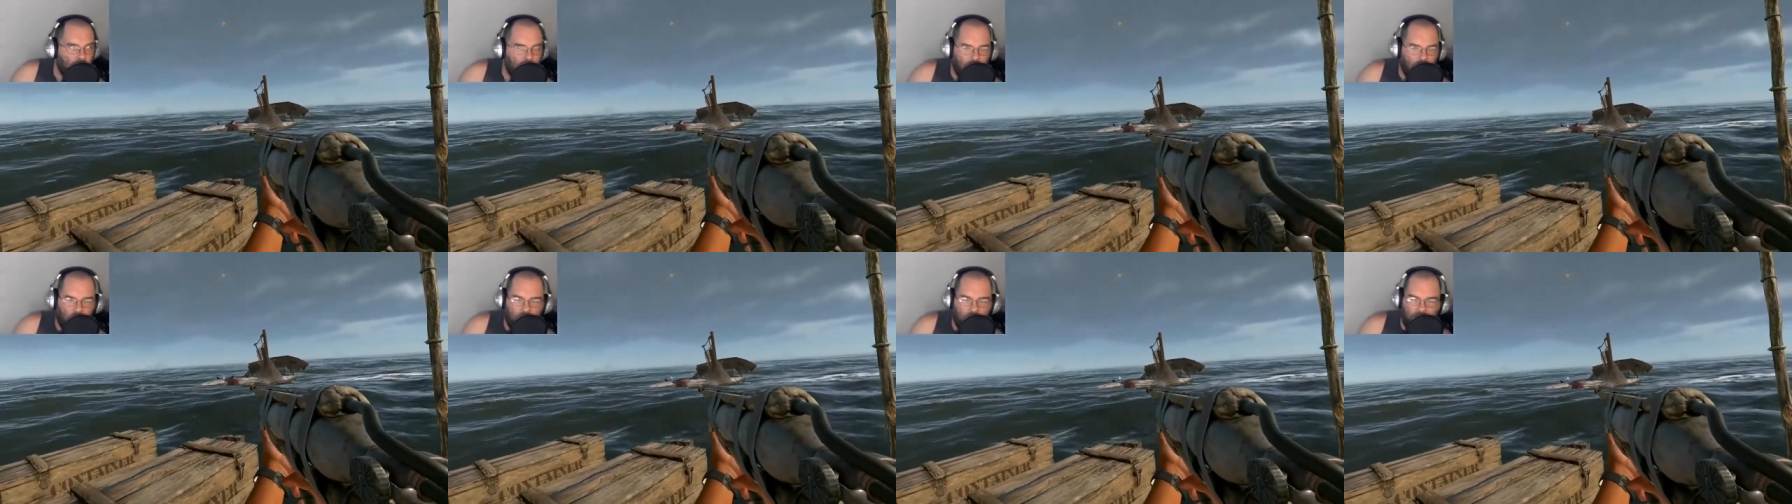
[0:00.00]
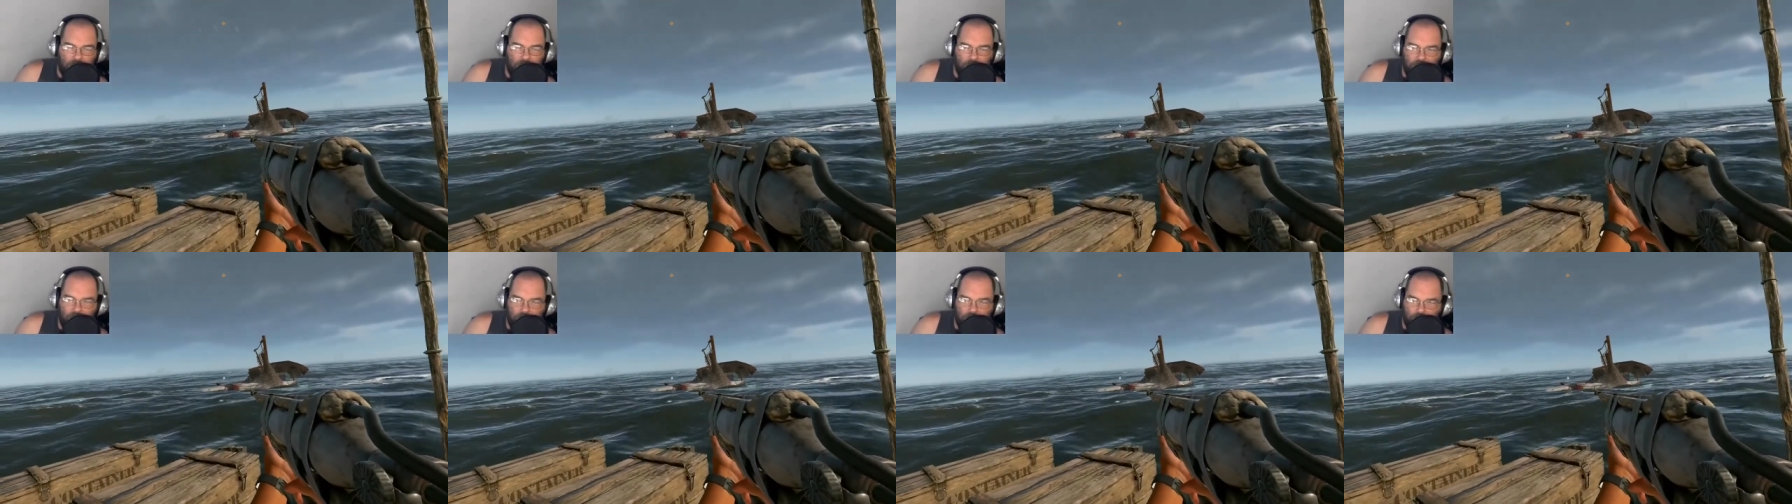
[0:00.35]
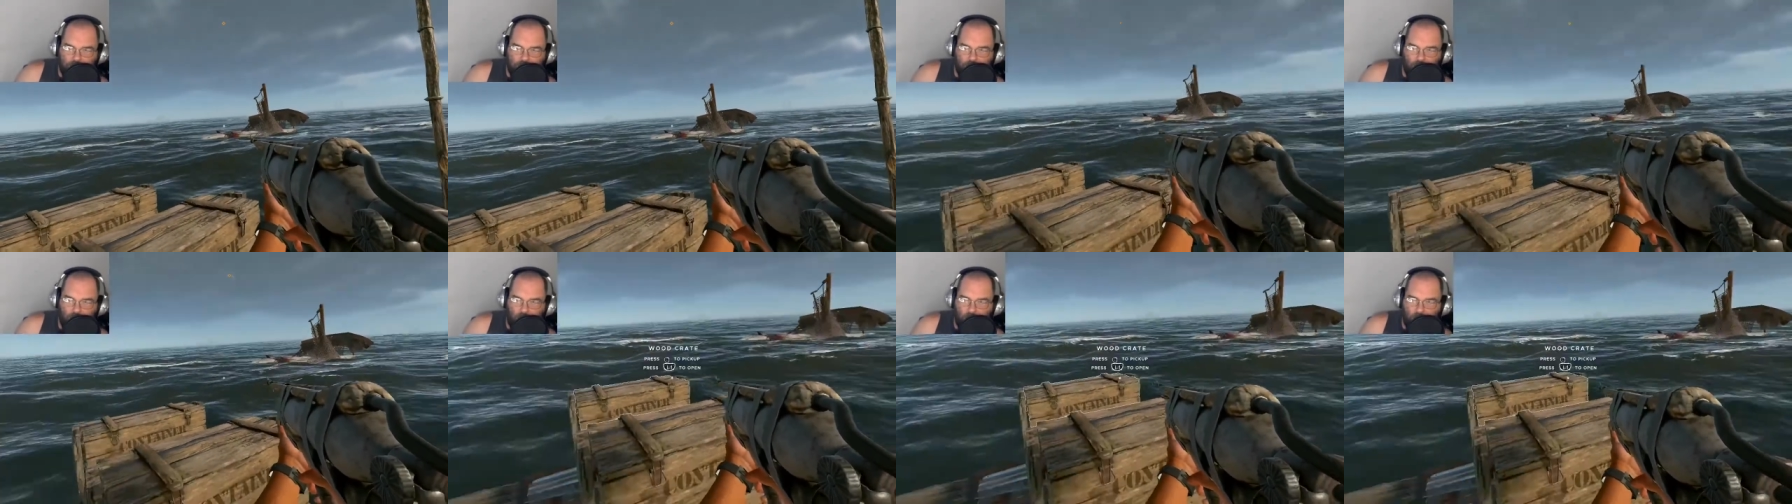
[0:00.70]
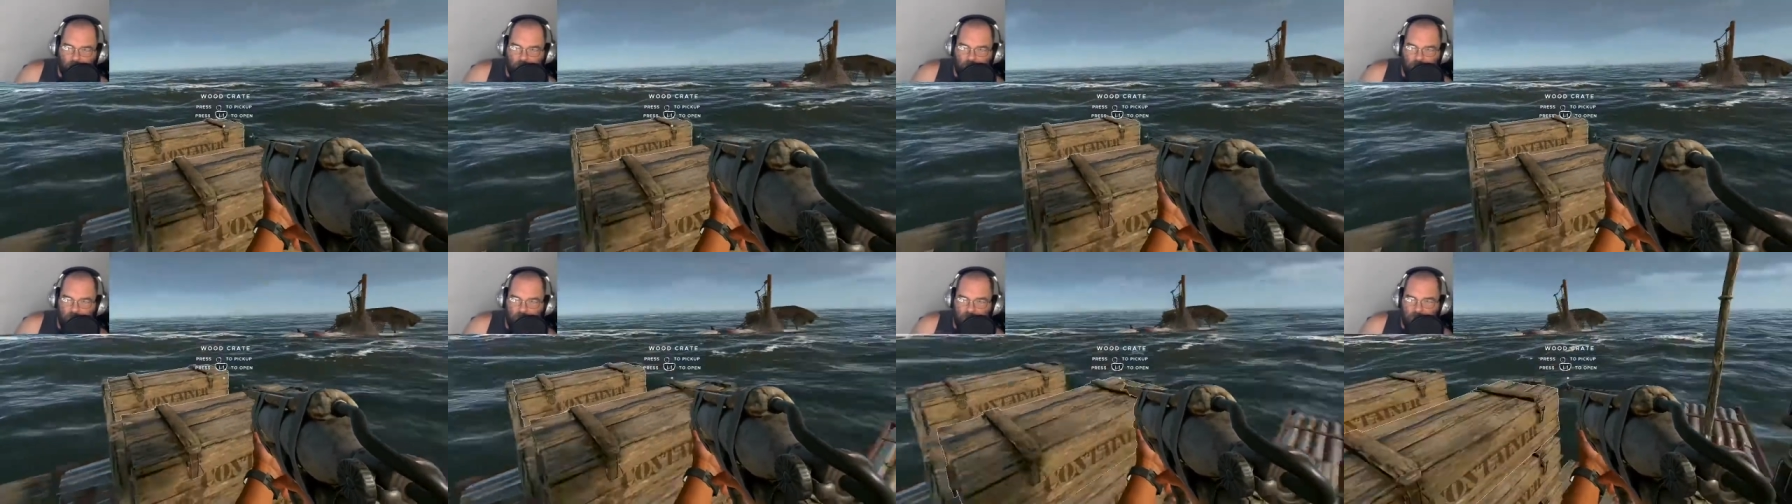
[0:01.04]
Alright, the
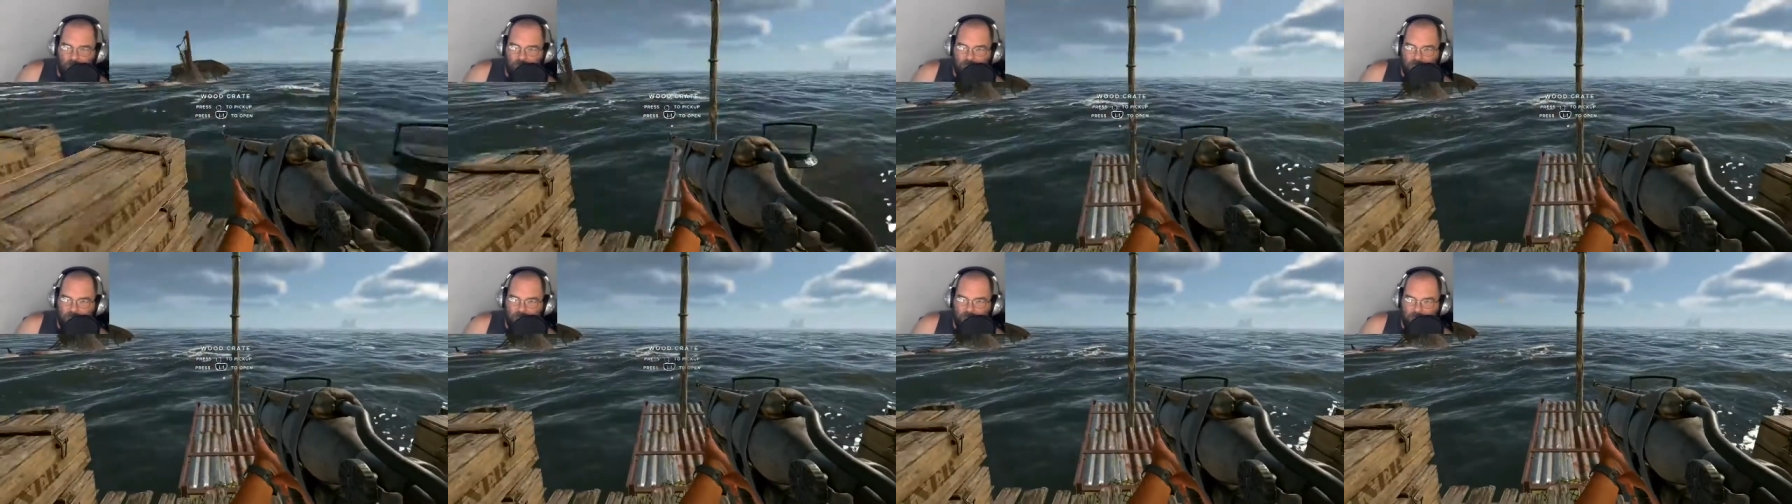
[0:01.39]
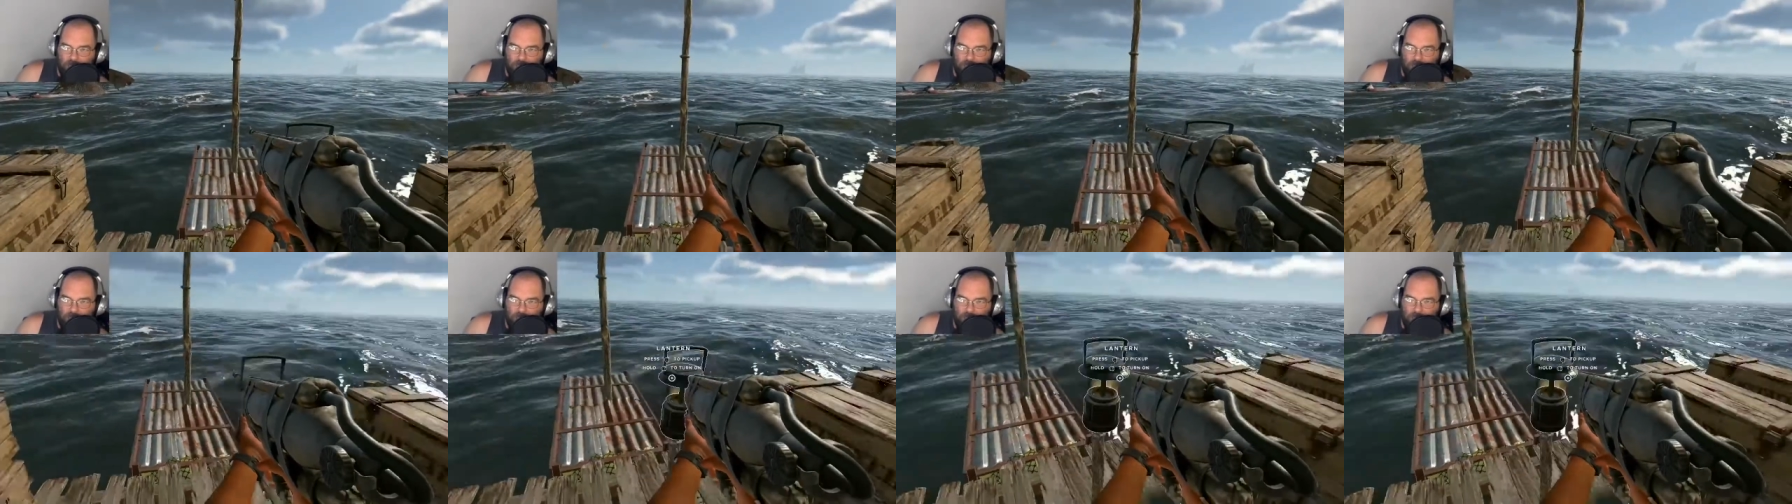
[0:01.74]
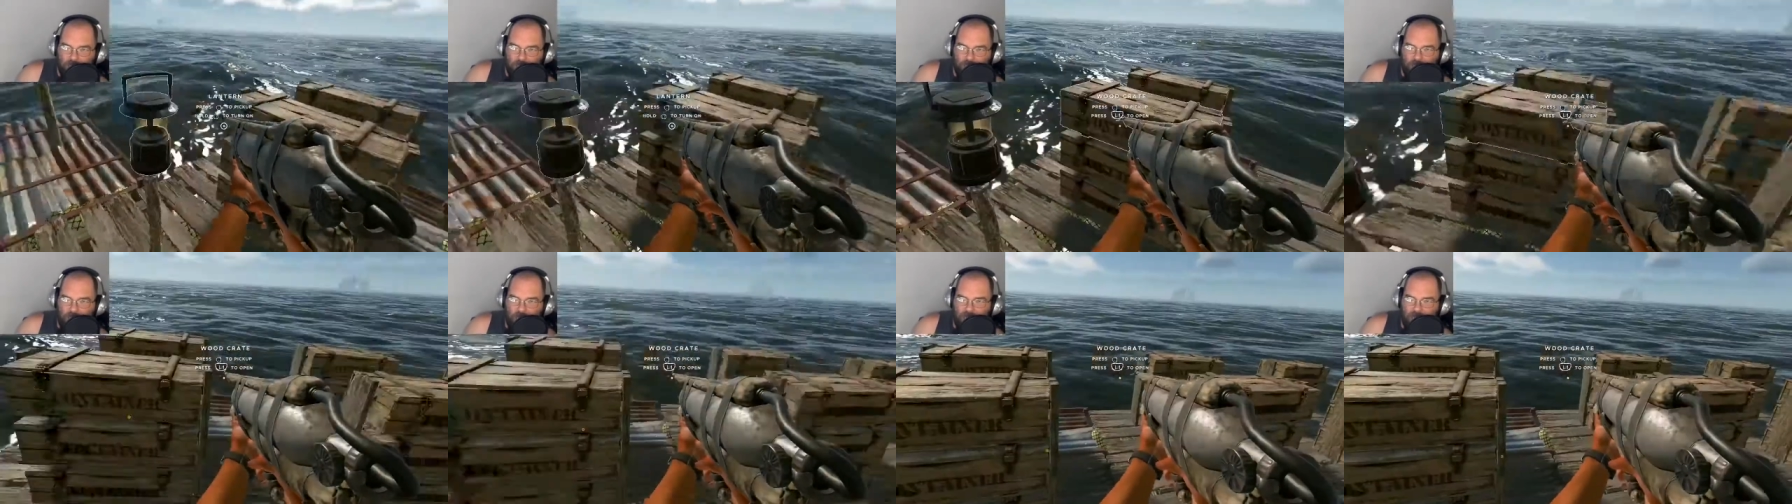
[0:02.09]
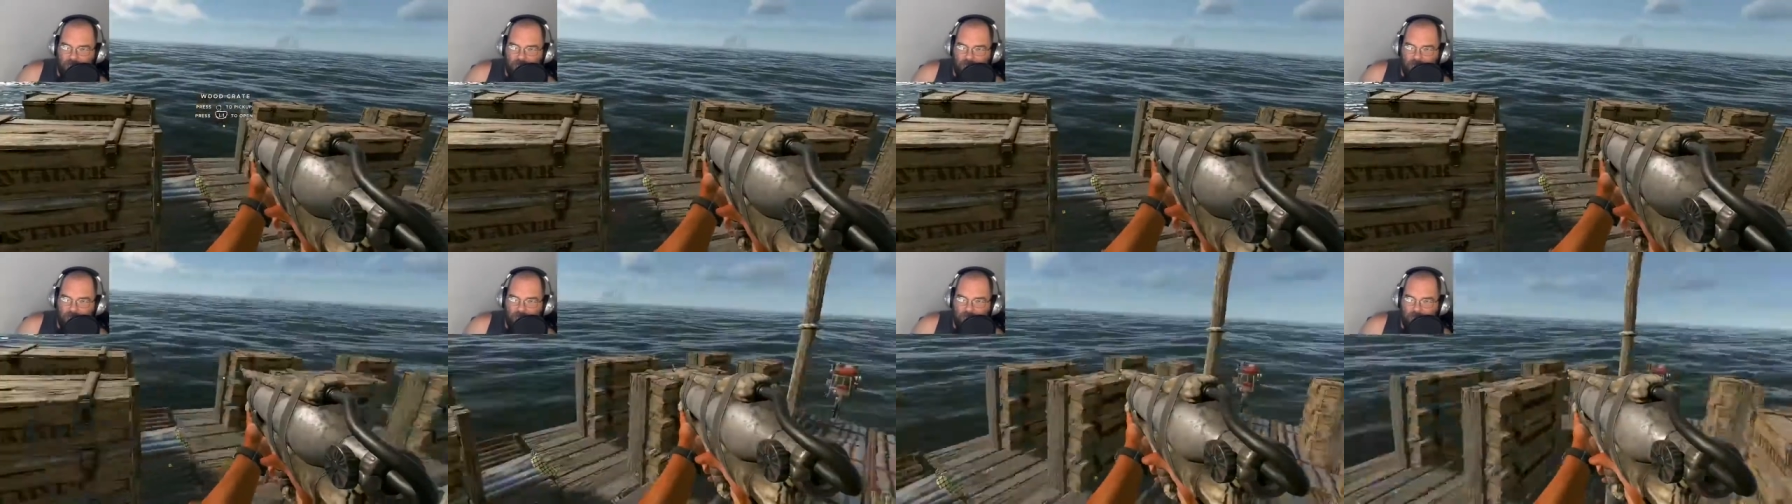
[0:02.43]
storm is
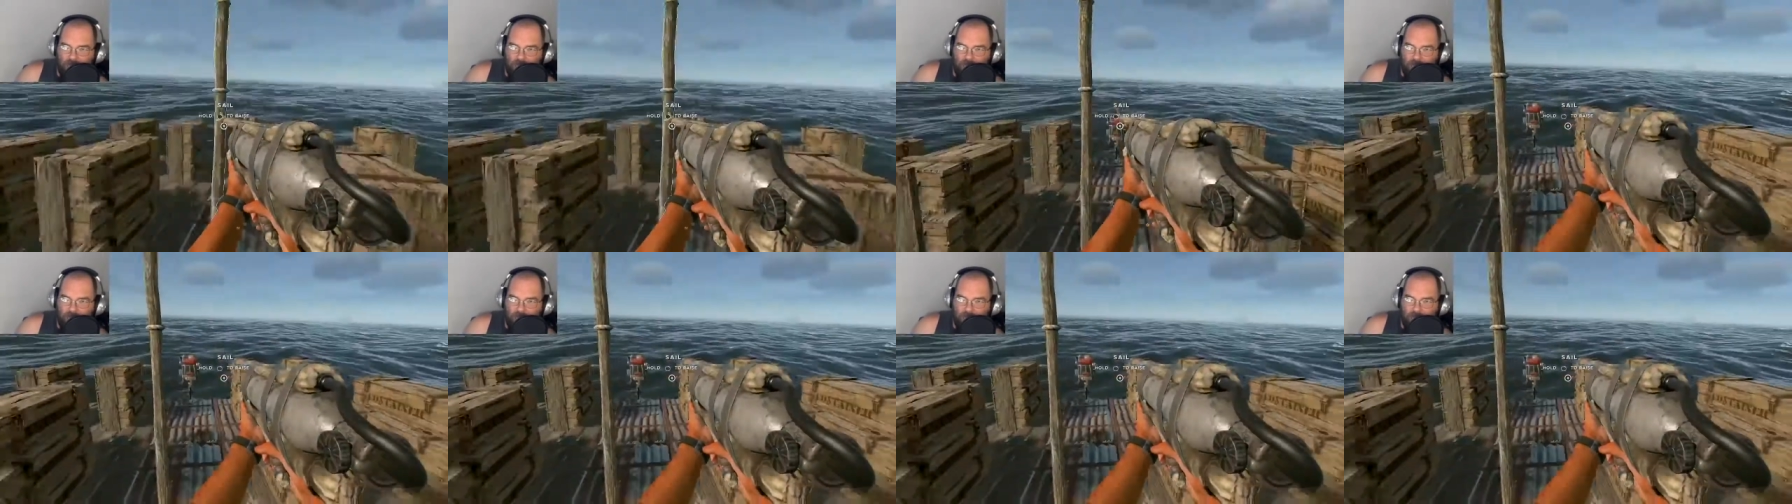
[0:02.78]
subsiding,